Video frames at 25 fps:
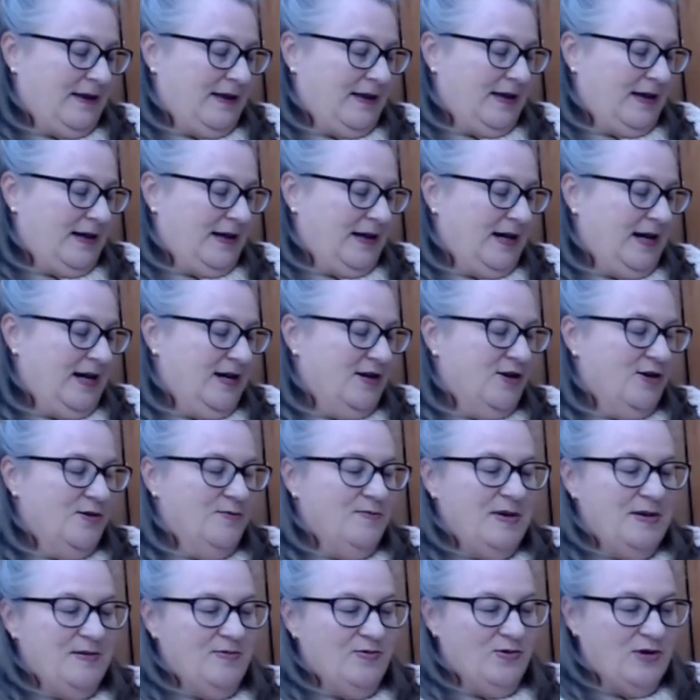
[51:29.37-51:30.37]
I know
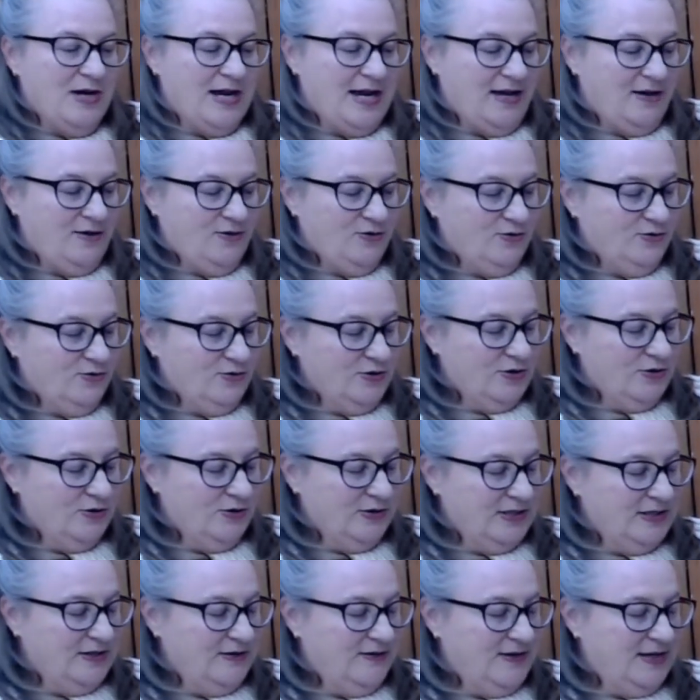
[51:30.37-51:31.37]
people add all
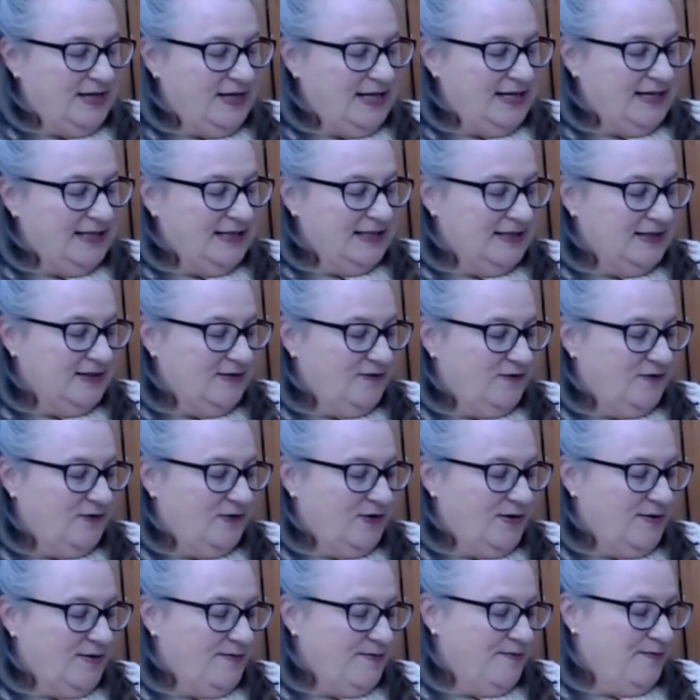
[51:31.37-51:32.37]
sorts of things,
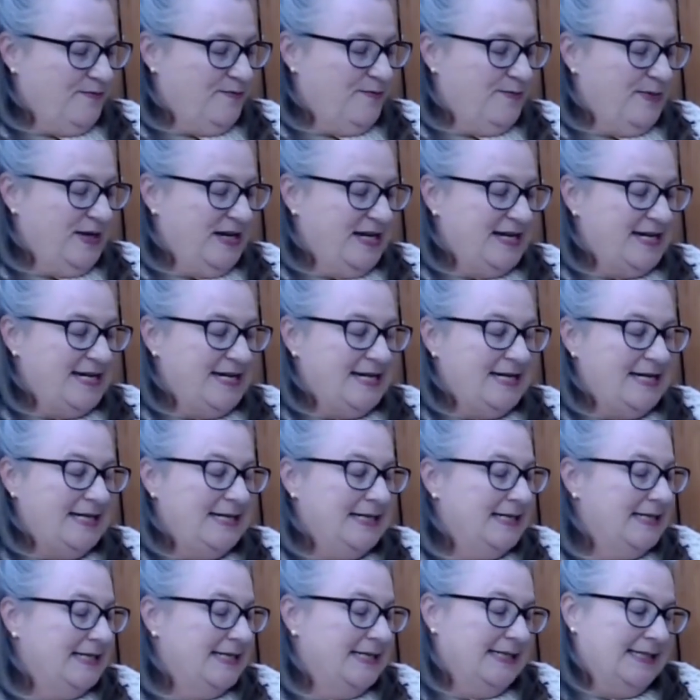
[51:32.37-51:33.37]
from
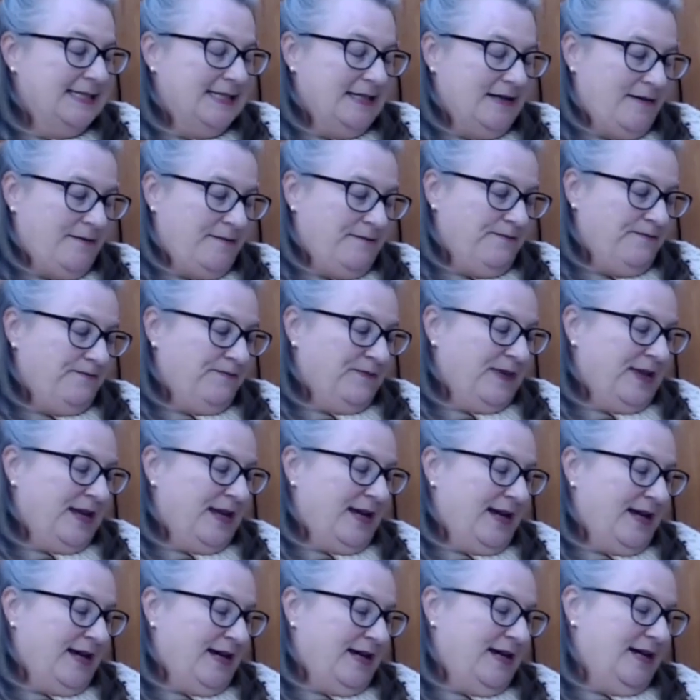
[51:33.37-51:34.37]
beads
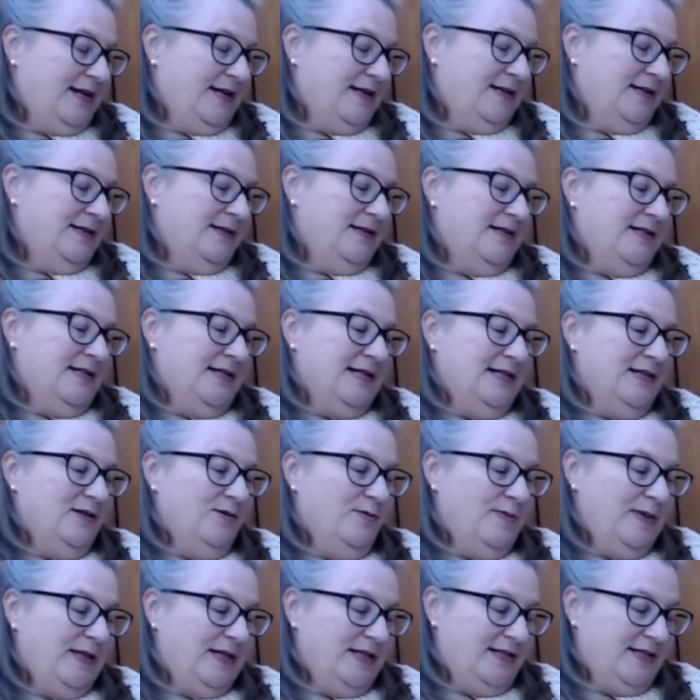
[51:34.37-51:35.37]
and little
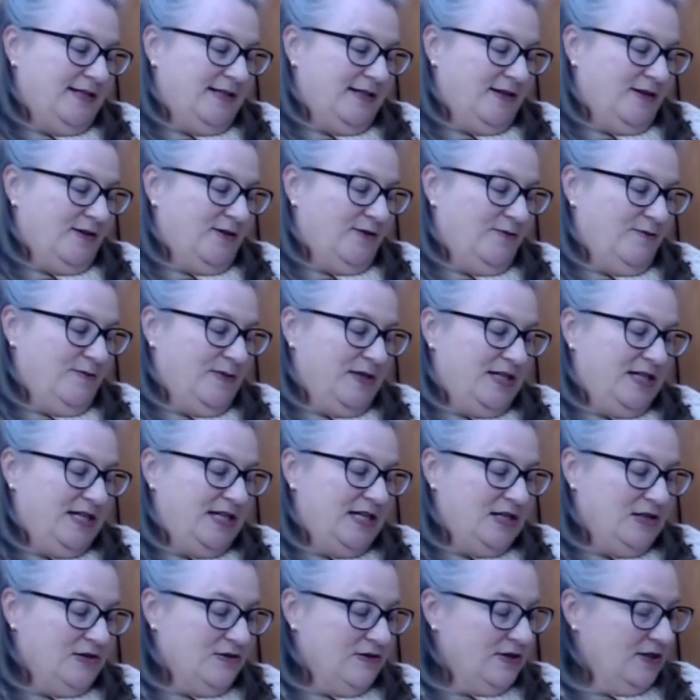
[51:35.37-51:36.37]
bits of
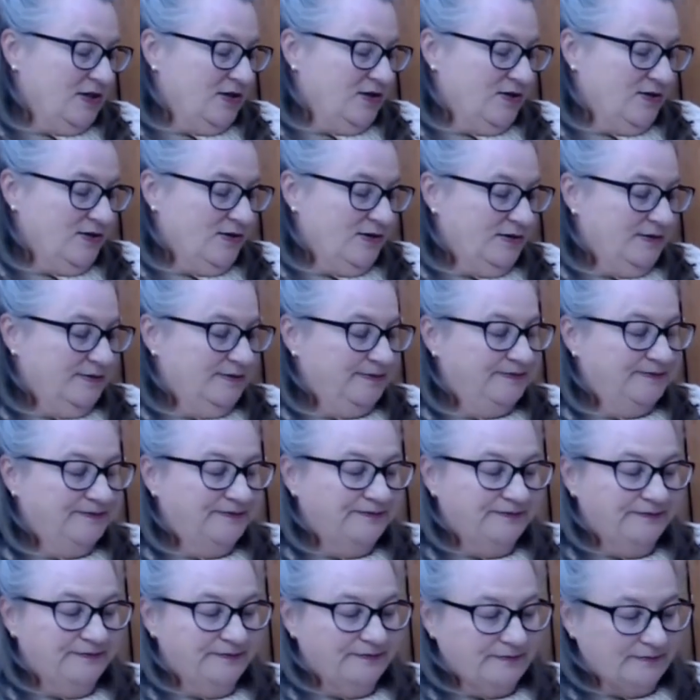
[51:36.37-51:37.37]
material
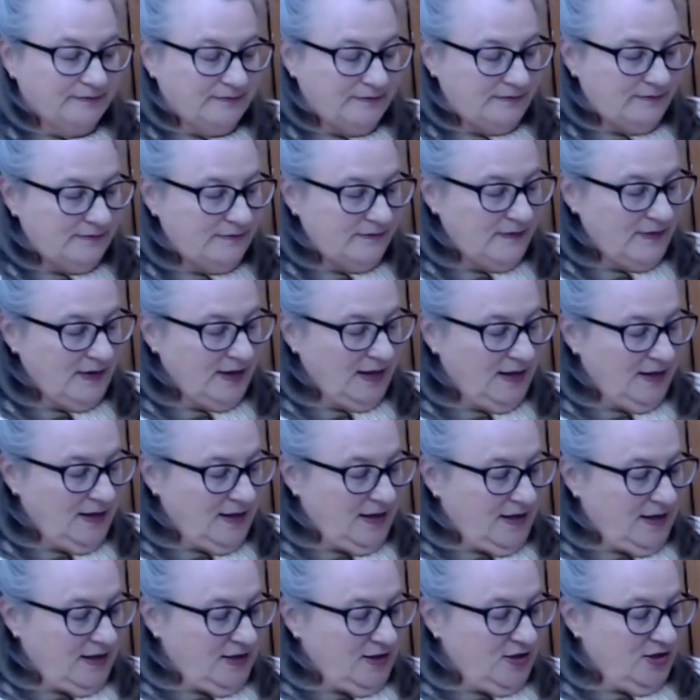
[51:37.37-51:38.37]

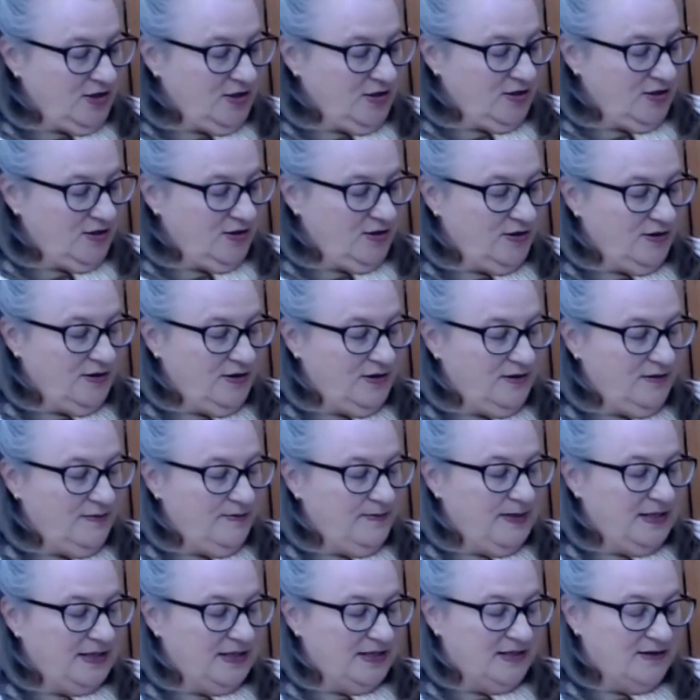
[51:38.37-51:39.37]
to
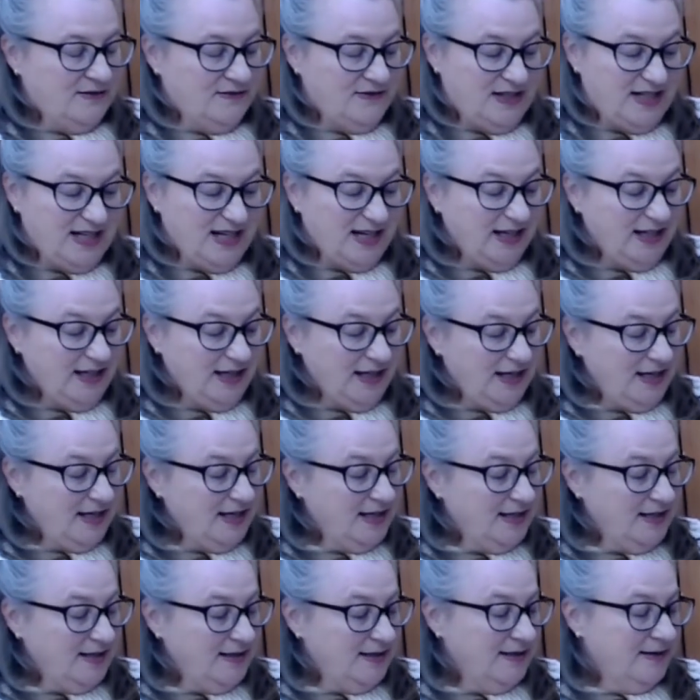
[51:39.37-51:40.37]
bits of
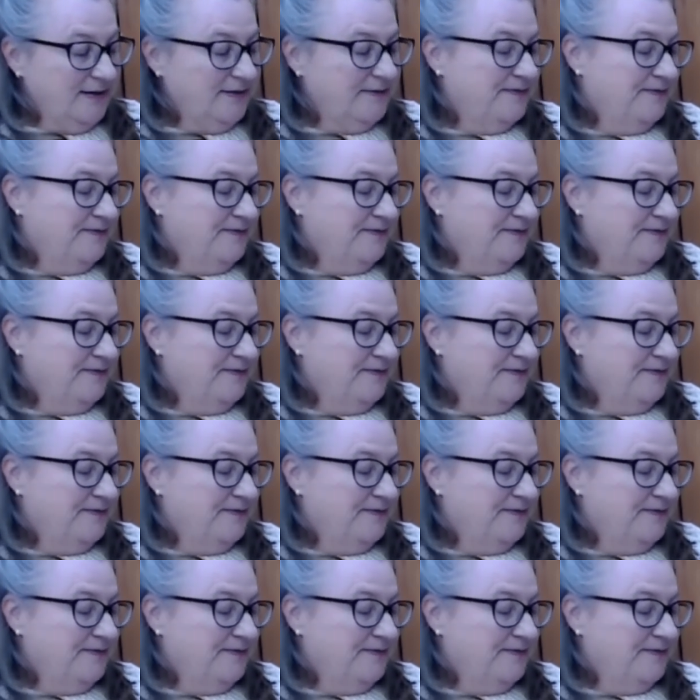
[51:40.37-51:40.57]
yarn.